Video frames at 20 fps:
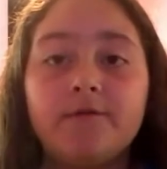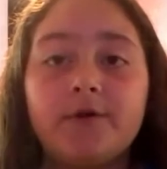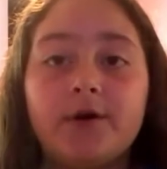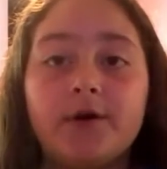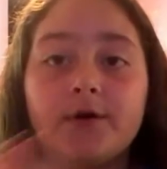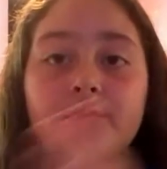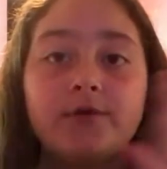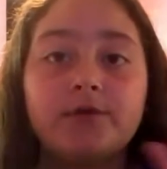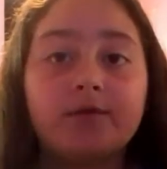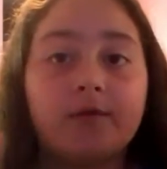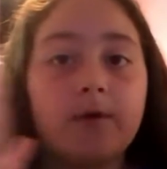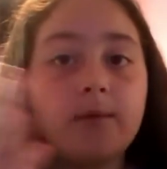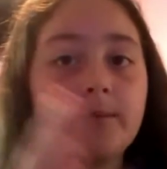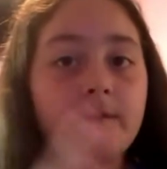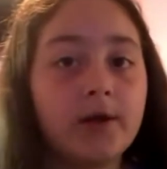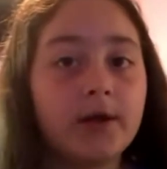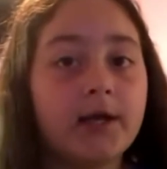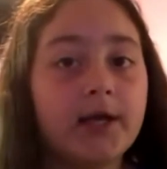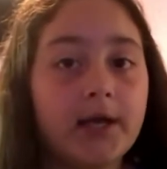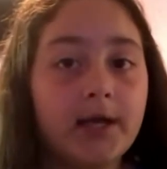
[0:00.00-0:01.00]
photos
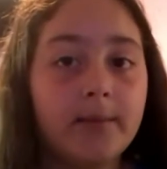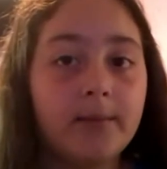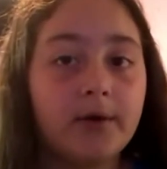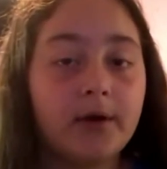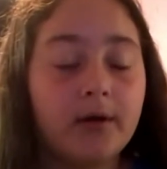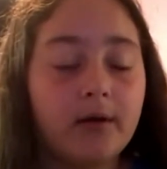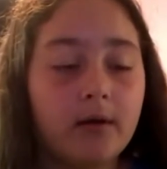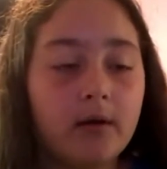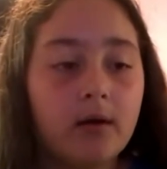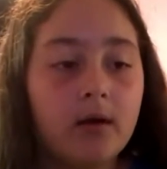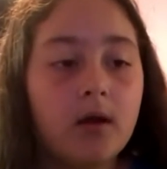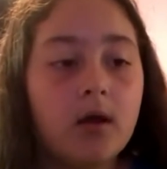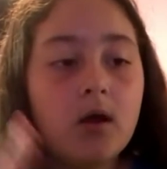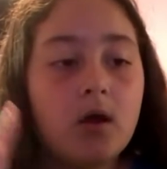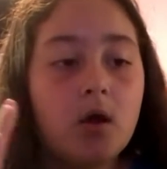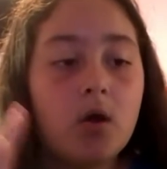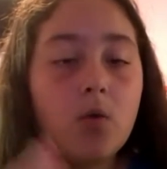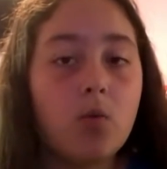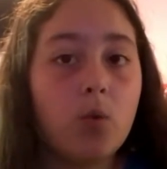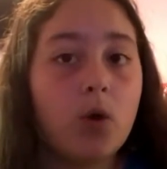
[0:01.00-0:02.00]
from your camera.
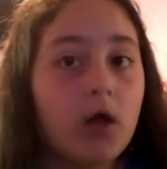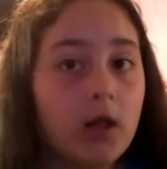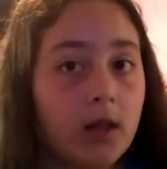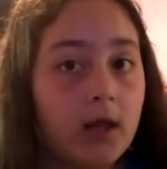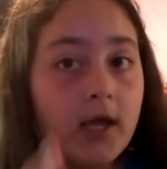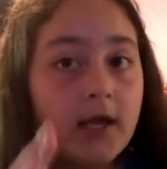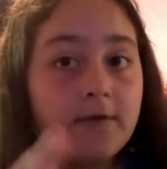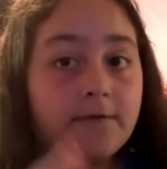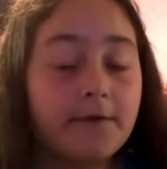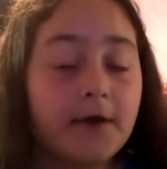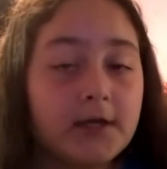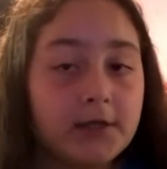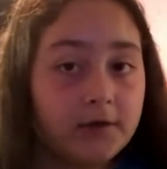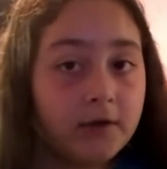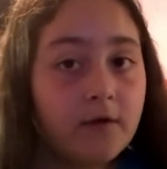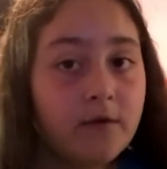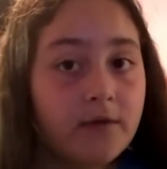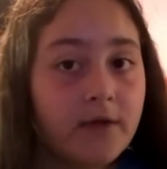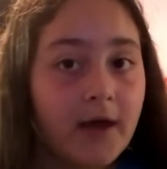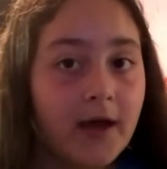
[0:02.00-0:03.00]
Well, if I
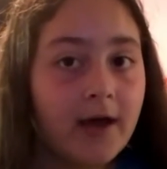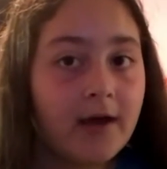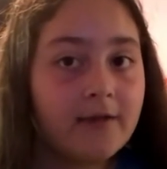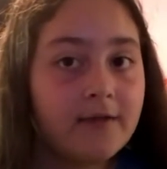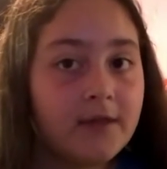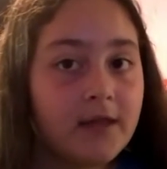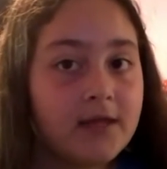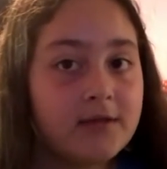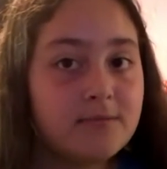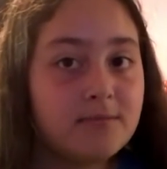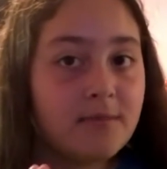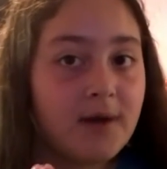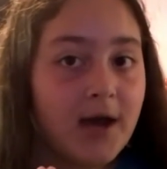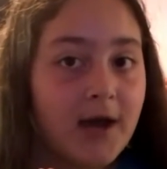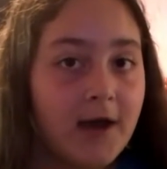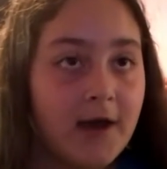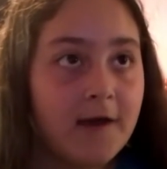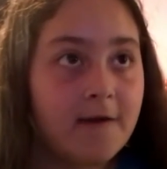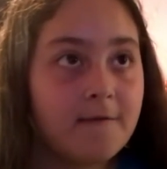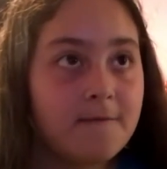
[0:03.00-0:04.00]
do that, then
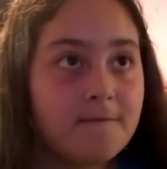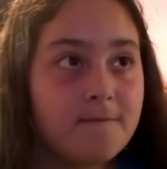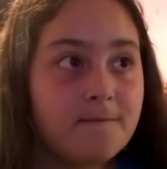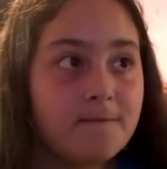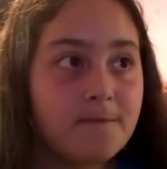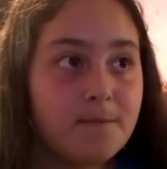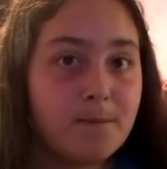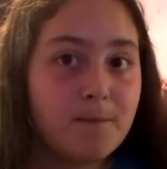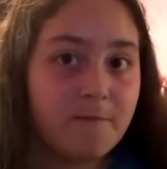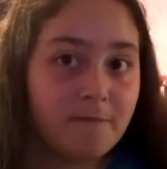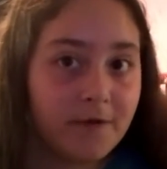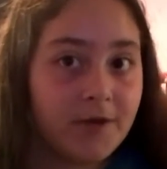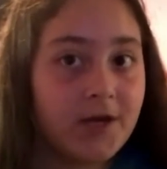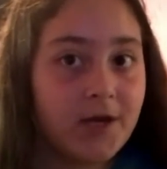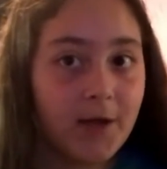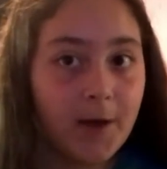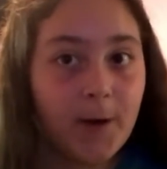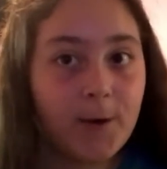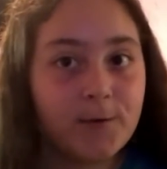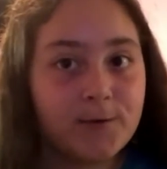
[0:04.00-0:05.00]
my
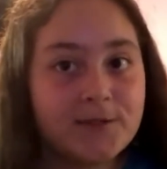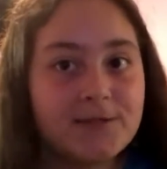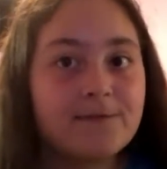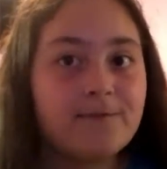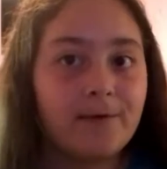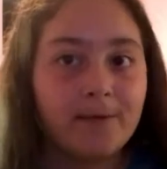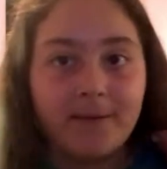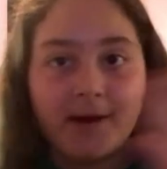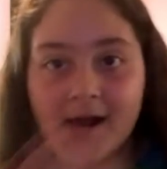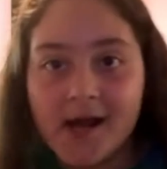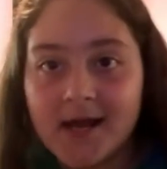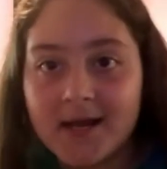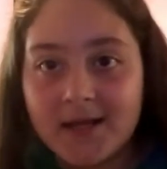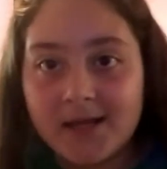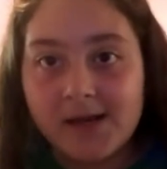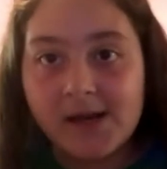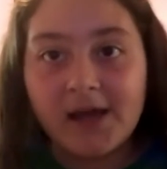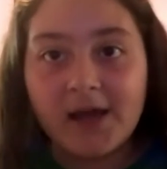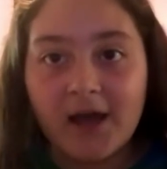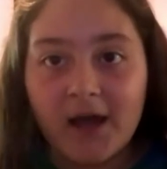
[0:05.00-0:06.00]
videos from my
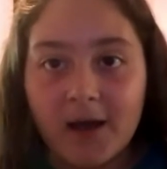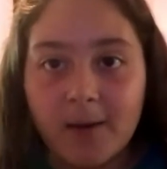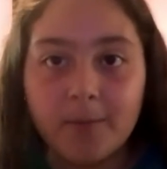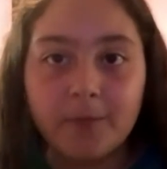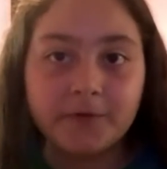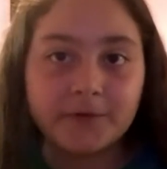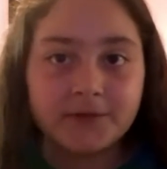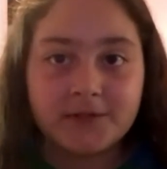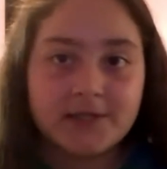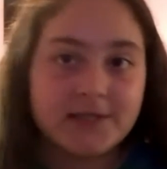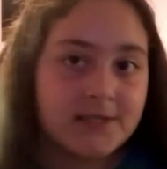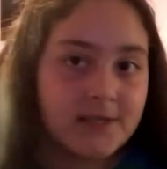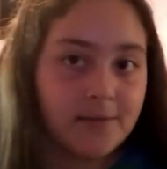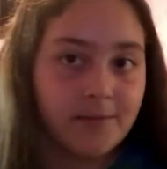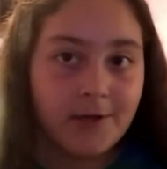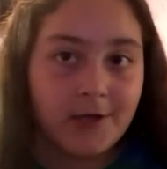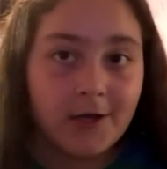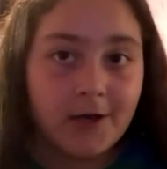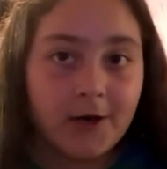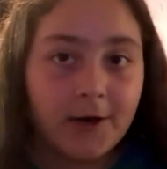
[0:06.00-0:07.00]
editing app will
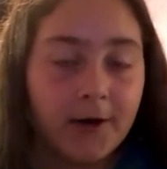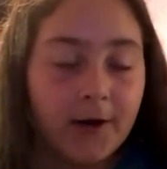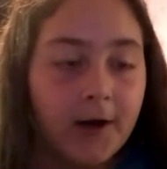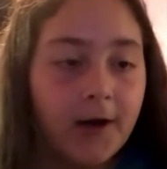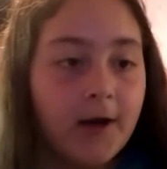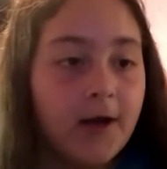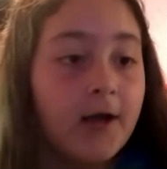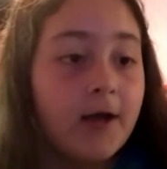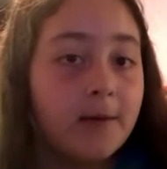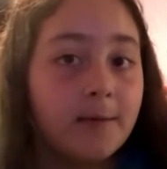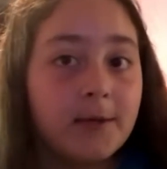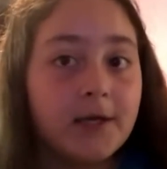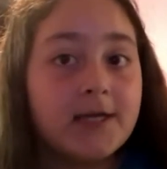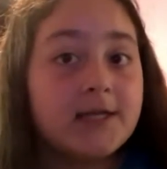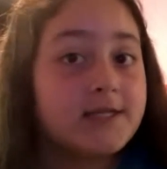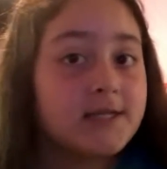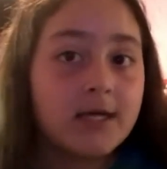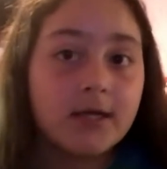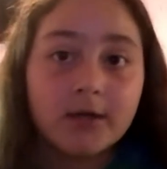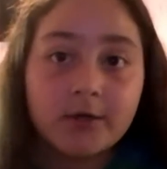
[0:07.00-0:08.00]
disappear
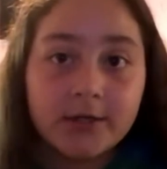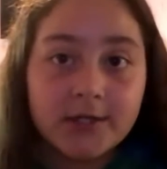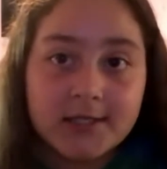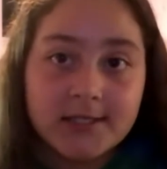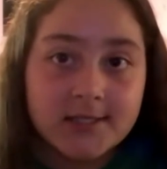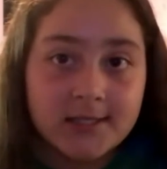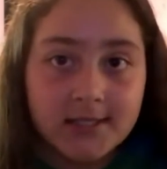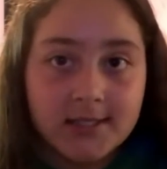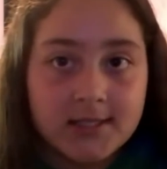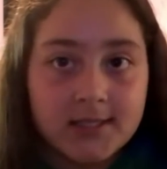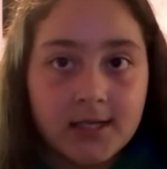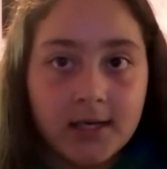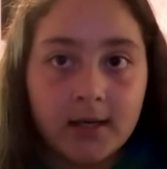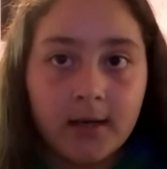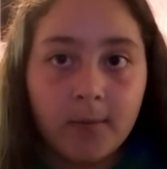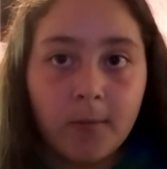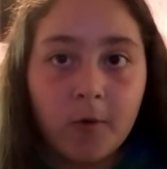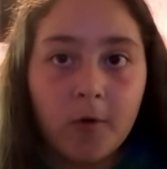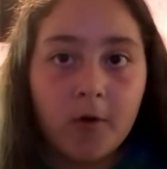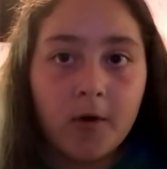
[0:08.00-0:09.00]
because they don't exist
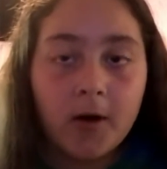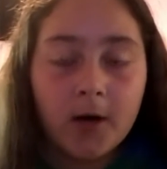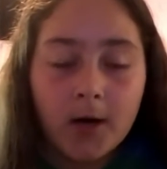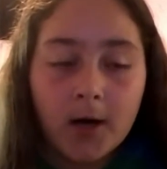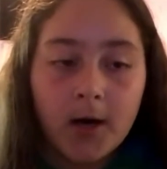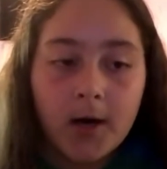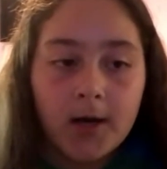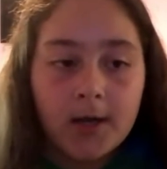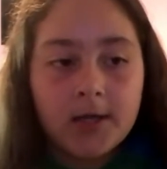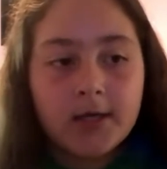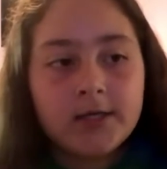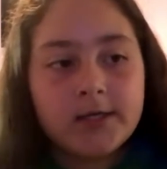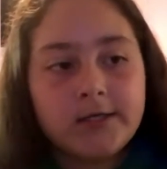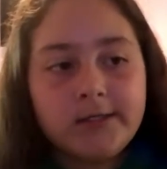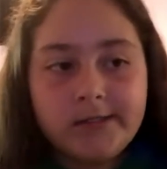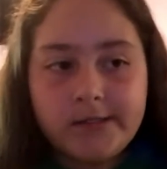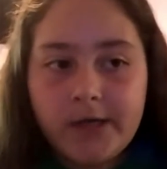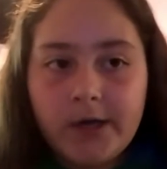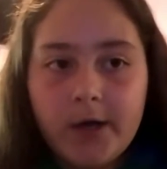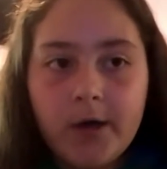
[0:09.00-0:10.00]
anymore.
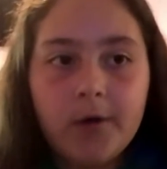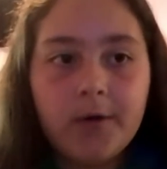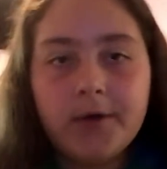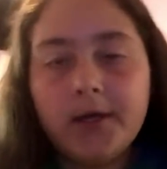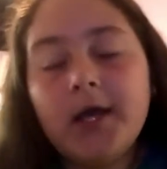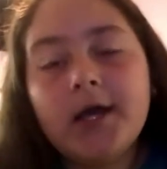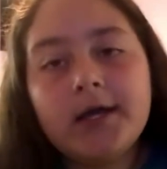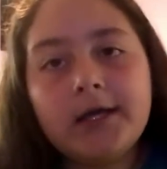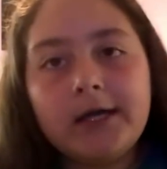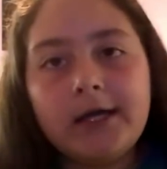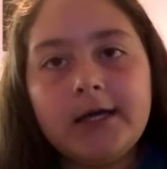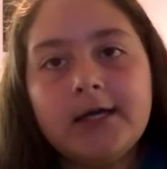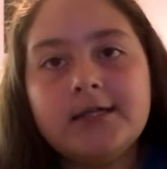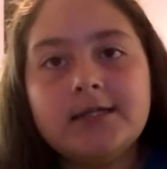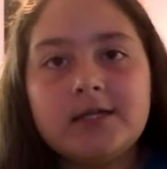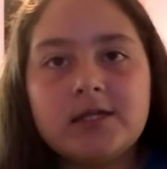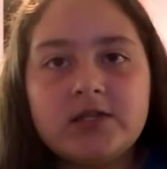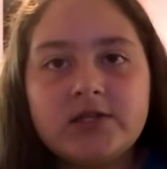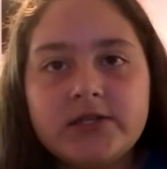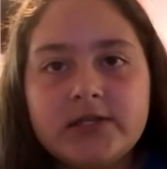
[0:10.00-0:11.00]
So yeah,
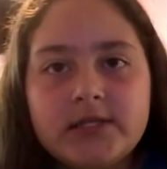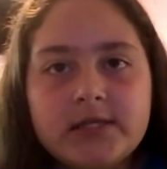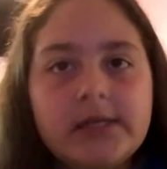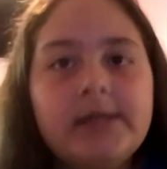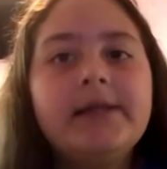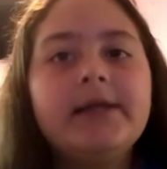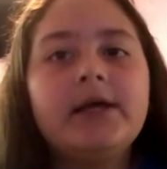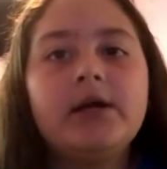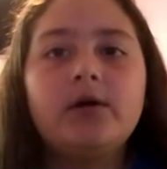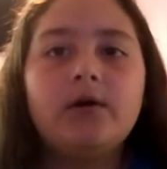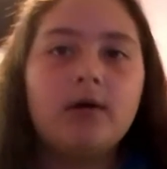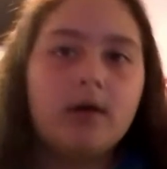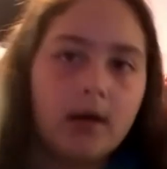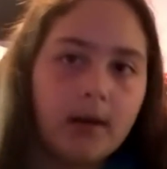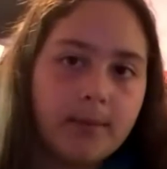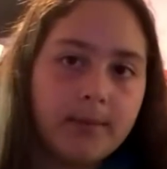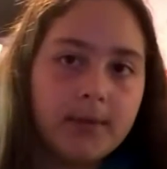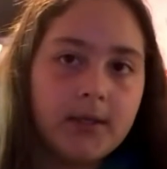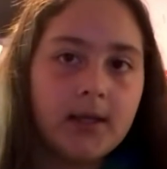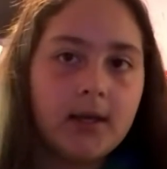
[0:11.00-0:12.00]
guys, that's just a little
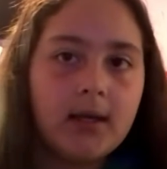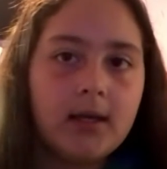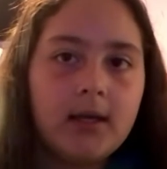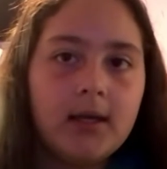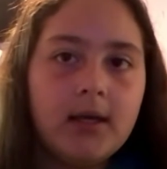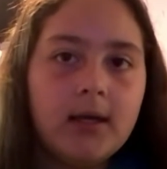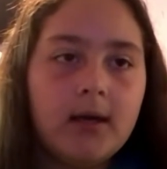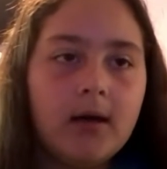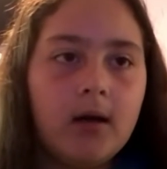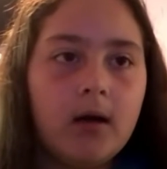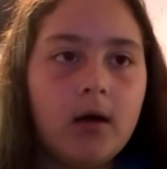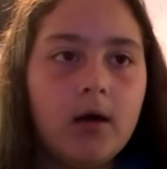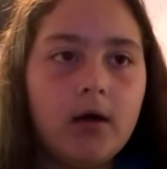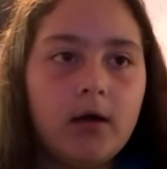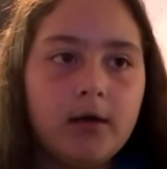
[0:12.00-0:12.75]
update.